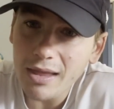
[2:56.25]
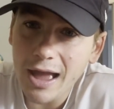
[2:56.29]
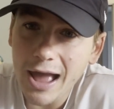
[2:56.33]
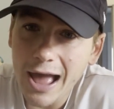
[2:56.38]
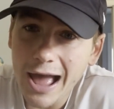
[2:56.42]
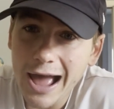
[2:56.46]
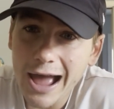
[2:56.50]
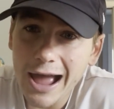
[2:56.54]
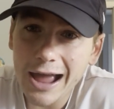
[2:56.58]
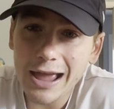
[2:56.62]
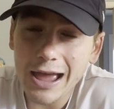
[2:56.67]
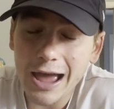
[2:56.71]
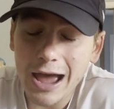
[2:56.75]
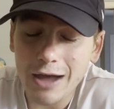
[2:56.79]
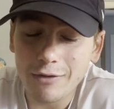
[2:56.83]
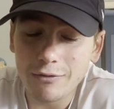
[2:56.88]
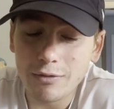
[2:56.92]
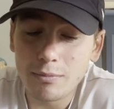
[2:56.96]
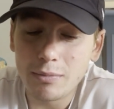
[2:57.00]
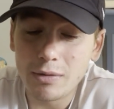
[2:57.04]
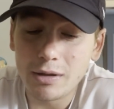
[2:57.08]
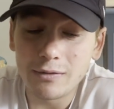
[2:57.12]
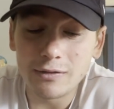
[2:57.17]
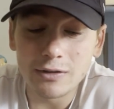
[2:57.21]
I have a
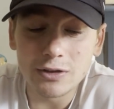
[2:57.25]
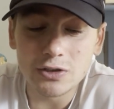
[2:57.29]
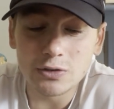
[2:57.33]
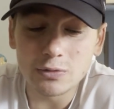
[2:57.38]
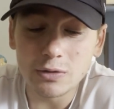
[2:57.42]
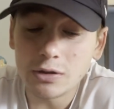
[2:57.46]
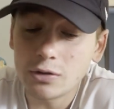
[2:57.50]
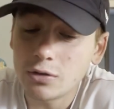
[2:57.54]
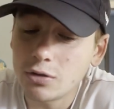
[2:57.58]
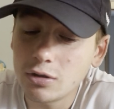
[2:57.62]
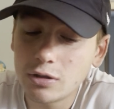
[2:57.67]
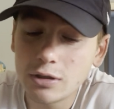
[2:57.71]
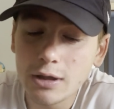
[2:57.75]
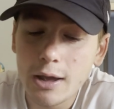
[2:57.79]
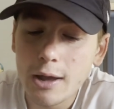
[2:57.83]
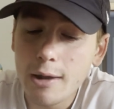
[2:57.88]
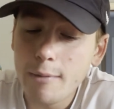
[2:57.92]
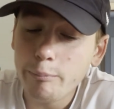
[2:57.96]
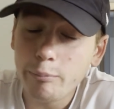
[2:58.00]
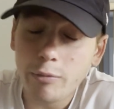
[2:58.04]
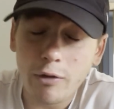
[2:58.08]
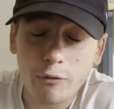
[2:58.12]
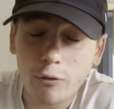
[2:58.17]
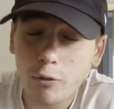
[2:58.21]
bit of a sweet tooth,
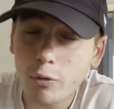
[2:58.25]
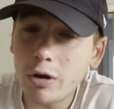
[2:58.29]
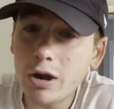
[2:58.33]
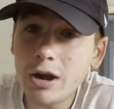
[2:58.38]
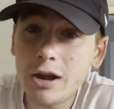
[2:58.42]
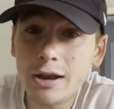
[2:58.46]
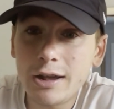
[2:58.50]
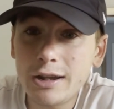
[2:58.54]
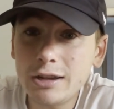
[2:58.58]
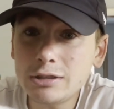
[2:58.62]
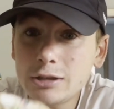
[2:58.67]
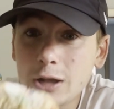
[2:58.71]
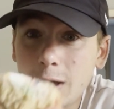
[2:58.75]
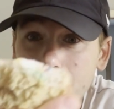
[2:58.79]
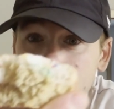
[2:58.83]
but for what it is,